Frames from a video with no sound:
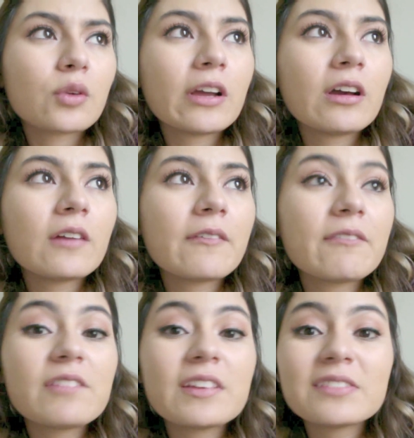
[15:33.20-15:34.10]
So I
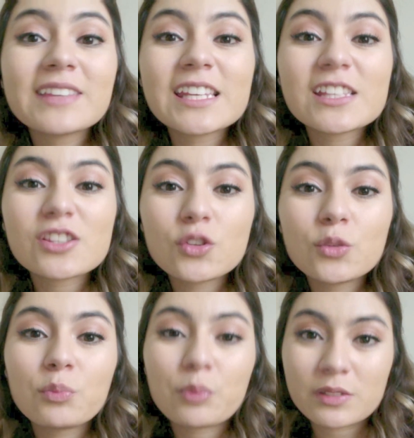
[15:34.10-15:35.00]
got a
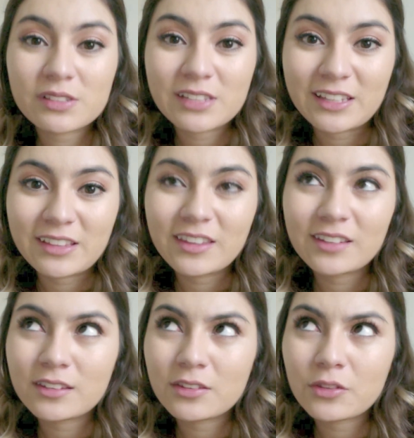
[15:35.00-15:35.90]

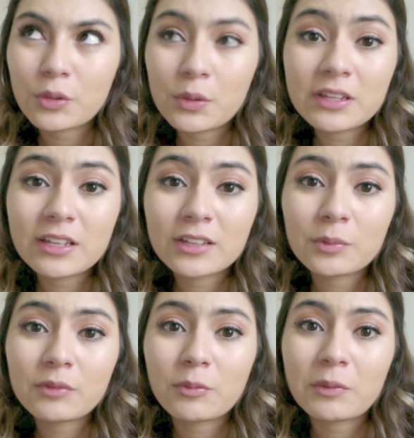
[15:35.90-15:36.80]
52%. This is 3
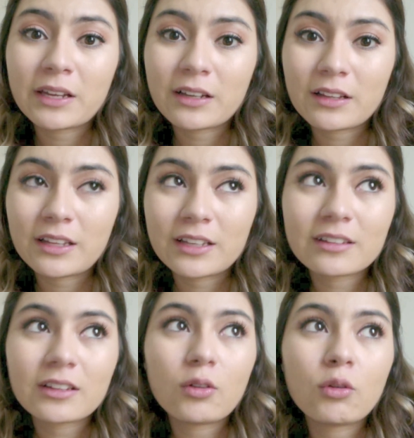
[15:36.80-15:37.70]
days before my
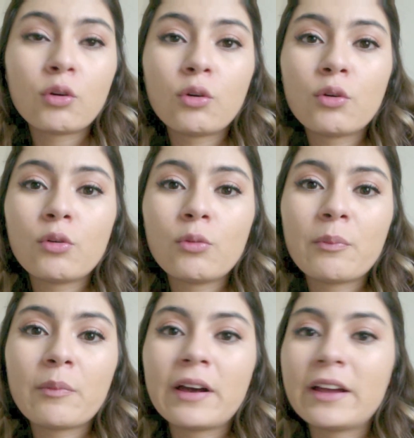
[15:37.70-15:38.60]
NCLEX.
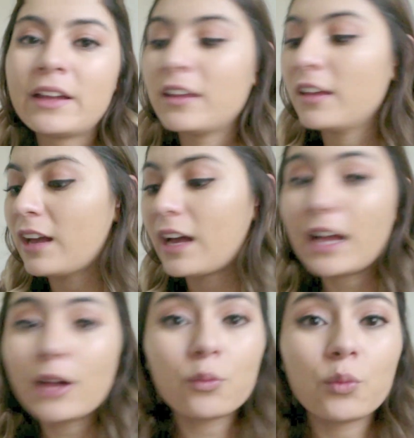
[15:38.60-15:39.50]
Oh my.
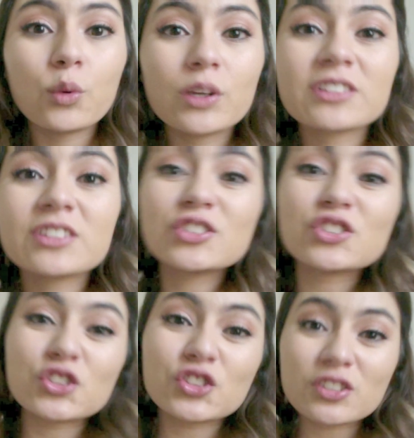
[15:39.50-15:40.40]
I
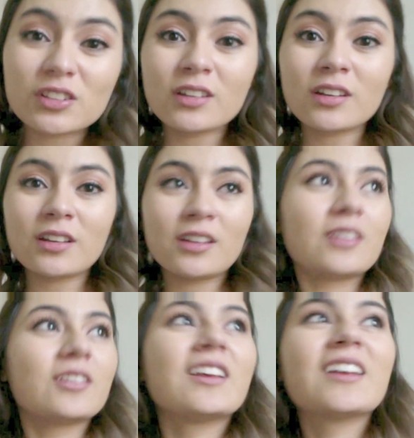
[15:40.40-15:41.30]
was
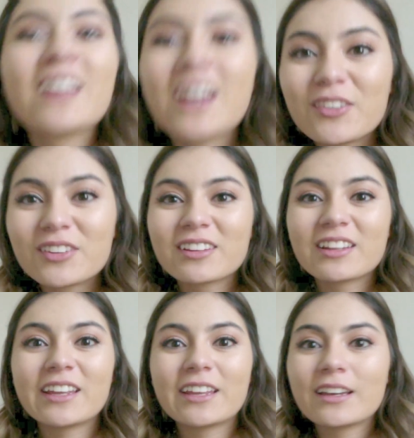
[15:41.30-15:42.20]
shook. I
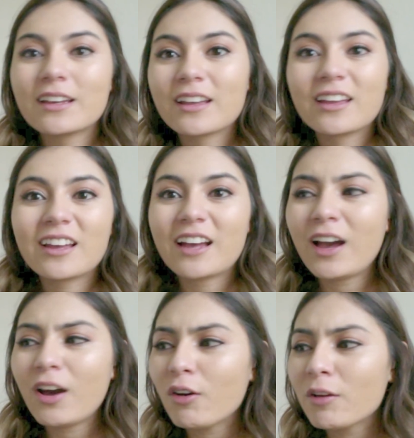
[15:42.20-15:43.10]
was like,
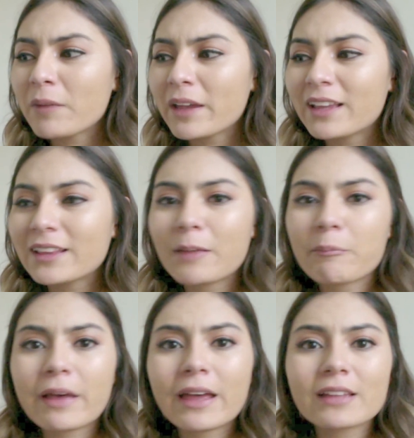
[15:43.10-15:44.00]
how am I
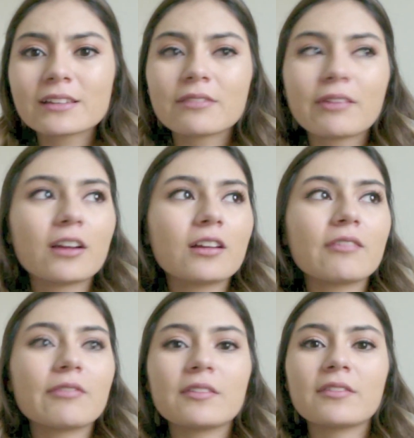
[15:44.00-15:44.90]
going to pass if
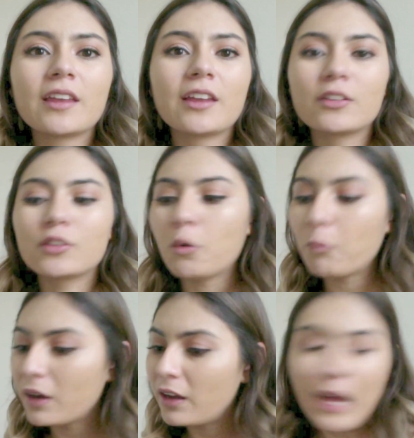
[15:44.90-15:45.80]
I got a 50 here?
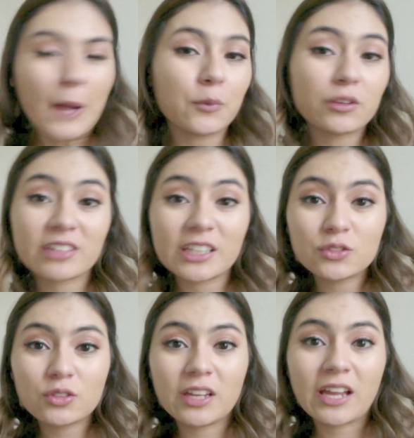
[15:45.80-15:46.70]
Nope. I'm
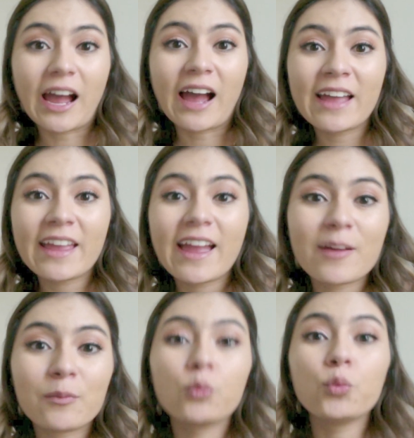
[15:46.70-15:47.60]
rescheduling.
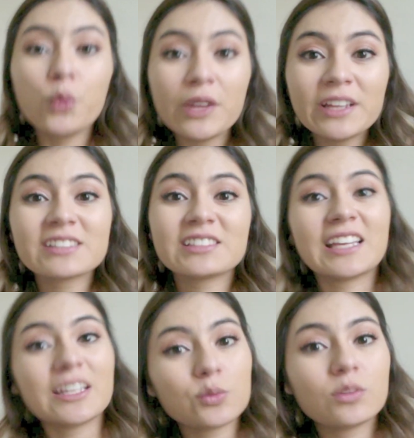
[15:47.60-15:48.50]
I am
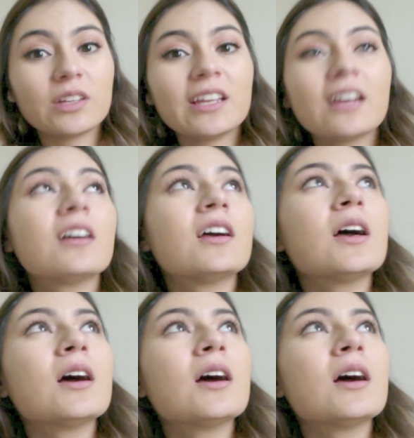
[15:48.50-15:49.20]
rescheduling.